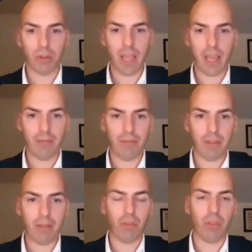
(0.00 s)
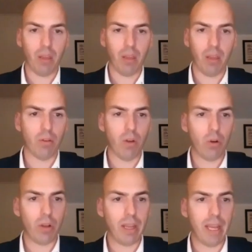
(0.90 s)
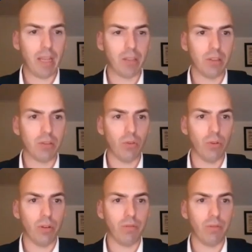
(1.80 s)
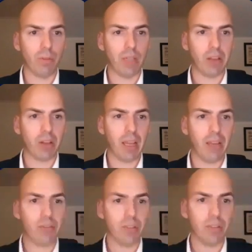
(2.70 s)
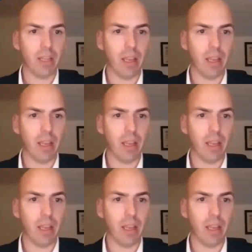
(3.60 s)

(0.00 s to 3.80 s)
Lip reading: so you have everything for your own analysis, all the fuel calculations.